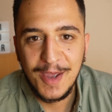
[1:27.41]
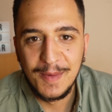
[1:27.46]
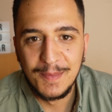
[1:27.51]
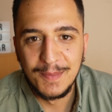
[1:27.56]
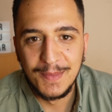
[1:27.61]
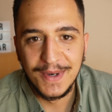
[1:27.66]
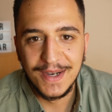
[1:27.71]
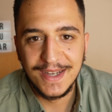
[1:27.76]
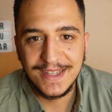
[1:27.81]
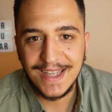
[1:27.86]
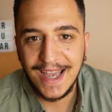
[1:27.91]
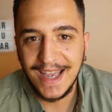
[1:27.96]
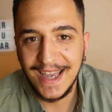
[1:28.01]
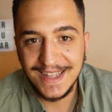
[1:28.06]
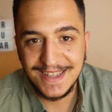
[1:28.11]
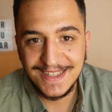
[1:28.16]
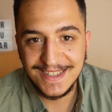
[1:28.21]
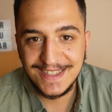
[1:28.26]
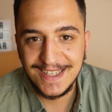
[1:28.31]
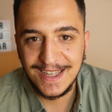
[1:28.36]
But I
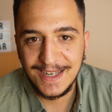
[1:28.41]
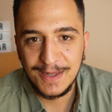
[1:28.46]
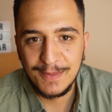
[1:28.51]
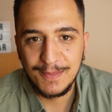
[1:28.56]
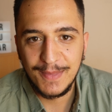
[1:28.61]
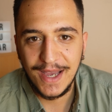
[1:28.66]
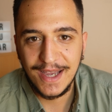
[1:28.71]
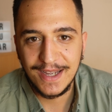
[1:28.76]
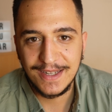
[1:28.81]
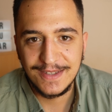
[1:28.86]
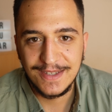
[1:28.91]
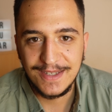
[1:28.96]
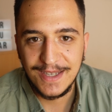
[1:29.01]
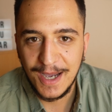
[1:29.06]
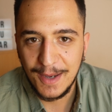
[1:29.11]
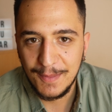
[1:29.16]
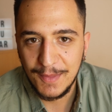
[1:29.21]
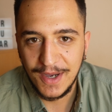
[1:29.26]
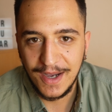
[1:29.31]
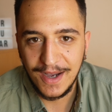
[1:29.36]
had to send it back to
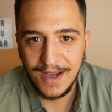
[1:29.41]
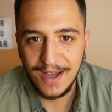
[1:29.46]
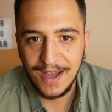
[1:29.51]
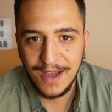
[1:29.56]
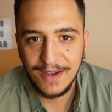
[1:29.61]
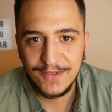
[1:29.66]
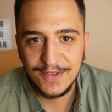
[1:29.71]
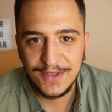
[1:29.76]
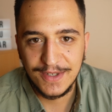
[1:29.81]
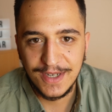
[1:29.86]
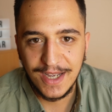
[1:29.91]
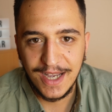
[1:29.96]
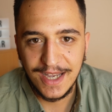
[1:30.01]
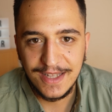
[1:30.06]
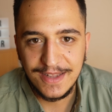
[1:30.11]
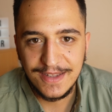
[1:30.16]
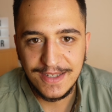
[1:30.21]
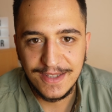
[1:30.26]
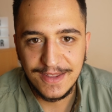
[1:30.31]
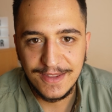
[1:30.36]
Yamaha after
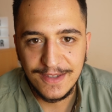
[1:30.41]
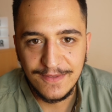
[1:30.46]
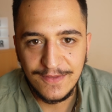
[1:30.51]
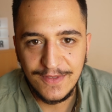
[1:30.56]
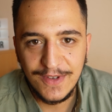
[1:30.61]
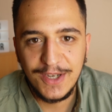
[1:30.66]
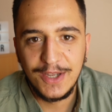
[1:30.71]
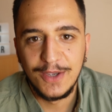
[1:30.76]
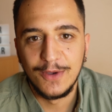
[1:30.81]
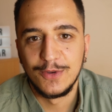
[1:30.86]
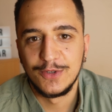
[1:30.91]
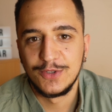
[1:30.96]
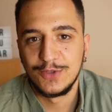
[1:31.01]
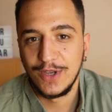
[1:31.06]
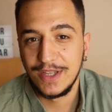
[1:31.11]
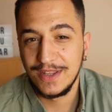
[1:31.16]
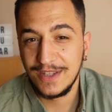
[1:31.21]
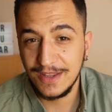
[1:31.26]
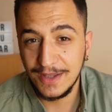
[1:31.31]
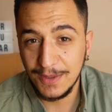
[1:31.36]
I did the video. So
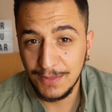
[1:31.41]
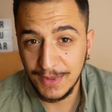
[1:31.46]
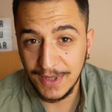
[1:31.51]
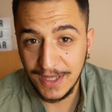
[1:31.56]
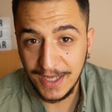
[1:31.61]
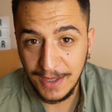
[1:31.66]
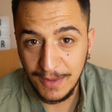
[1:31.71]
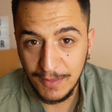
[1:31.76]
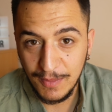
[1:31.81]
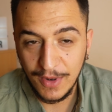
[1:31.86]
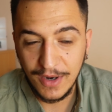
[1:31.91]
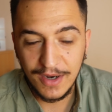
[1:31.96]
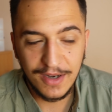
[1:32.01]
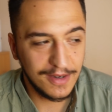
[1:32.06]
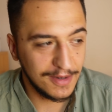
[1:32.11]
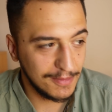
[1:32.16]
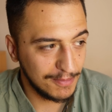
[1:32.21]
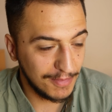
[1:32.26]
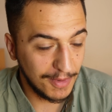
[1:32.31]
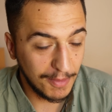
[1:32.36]
I did the playing
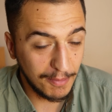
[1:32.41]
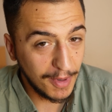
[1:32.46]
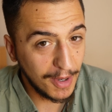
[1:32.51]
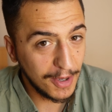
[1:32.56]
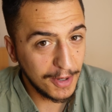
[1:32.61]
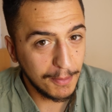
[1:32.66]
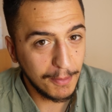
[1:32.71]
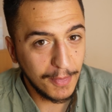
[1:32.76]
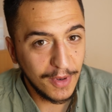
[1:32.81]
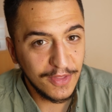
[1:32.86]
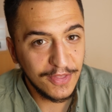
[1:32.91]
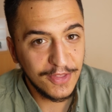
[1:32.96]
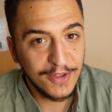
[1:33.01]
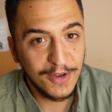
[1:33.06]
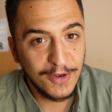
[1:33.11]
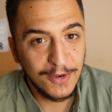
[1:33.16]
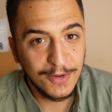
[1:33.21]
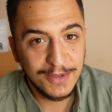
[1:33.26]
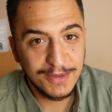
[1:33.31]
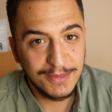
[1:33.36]
part about a month
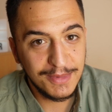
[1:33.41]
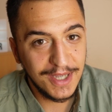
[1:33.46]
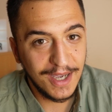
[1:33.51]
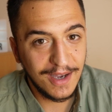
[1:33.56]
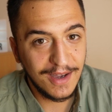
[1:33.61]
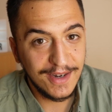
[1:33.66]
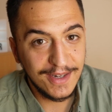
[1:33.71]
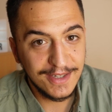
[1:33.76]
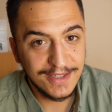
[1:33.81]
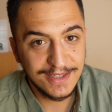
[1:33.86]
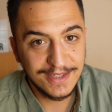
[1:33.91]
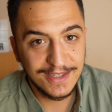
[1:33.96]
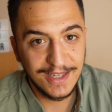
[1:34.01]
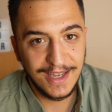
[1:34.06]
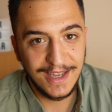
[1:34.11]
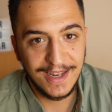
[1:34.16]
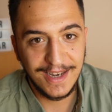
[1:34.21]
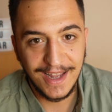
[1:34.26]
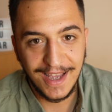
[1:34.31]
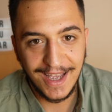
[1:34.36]
ago, to be honest,
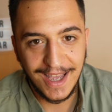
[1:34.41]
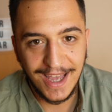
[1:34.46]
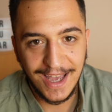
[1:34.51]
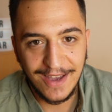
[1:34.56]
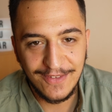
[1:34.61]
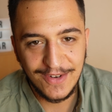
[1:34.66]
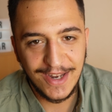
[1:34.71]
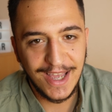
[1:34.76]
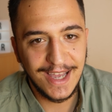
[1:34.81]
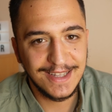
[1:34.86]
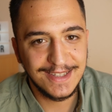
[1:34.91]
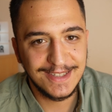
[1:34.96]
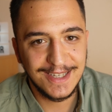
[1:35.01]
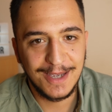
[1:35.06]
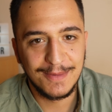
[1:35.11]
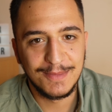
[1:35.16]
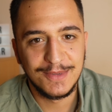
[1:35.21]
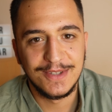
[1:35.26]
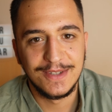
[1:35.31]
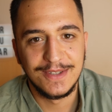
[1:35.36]
and I haven't had
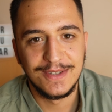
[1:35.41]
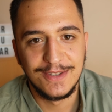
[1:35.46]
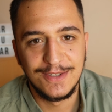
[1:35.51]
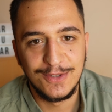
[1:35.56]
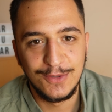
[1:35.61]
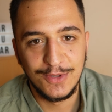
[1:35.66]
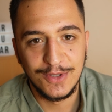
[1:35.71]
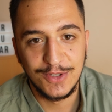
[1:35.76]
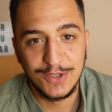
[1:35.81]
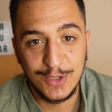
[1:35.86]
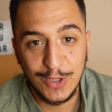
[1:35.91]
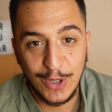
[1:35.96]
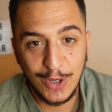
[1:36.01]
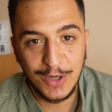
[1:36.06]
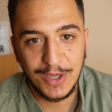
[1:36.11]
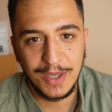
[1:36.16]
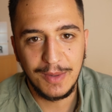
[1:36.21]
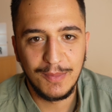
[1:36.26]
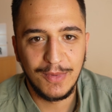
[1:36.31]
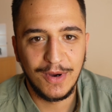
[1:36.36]
time to do the
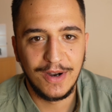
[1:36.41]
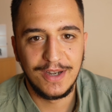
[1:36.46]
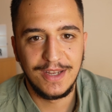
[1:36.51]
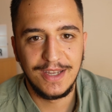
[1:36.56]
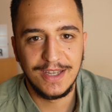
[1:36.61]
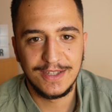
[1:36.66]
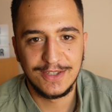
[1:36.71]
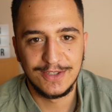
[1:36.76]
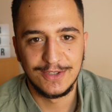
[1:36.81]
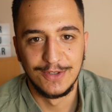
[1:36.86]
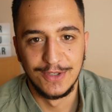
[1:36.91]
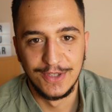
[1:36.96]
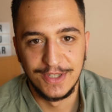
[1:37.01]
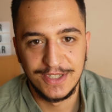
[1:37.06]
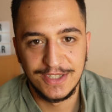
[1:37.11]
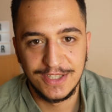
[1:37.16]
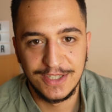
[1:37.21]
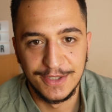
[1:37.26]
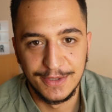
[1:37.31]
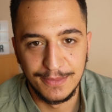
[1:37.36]
talking part yet. So
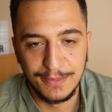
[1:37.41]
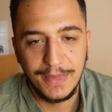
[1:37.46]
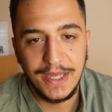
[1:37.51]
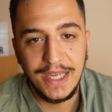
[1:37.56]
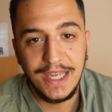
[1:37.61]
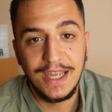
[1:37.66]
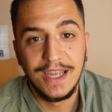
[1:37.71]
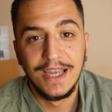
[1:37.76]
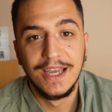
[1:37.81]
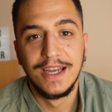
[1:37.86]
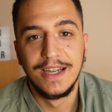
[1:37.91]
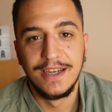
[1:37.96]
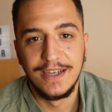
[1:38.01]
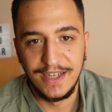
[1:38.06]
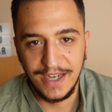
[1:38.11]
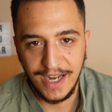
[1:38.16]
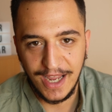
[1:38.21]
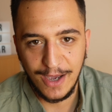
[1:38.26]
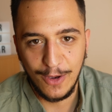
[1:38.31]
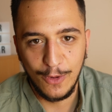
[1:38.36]
this is me
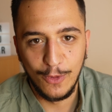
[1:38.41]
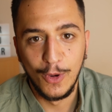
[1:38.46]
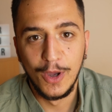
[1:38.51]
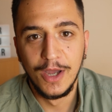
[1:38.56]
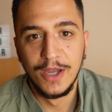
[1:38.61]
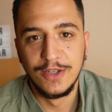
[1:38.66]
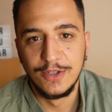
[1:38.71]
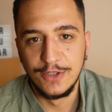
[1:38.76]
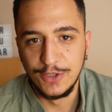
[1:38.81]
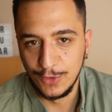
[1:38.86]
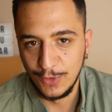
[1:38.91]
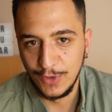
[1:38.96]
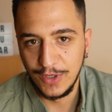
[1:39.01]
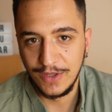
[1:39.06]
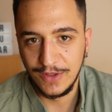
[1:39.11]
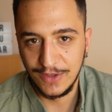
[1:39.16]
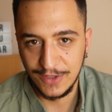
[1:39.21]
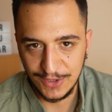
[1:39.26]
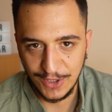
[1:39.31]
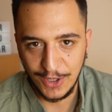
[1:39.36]
now
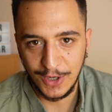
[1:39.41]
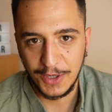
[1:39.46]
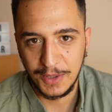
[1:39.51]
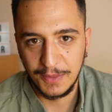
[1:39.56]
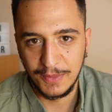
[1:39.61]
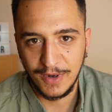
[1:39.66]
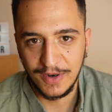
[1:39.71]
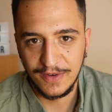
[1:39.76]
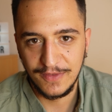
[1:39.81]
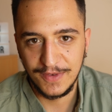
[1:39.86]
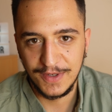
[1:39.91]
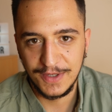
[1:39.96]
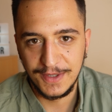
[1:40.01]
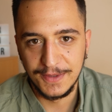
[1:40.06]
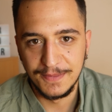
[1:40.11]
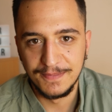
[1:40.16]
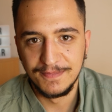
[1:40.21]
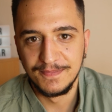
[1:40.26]
doing the talking part for you.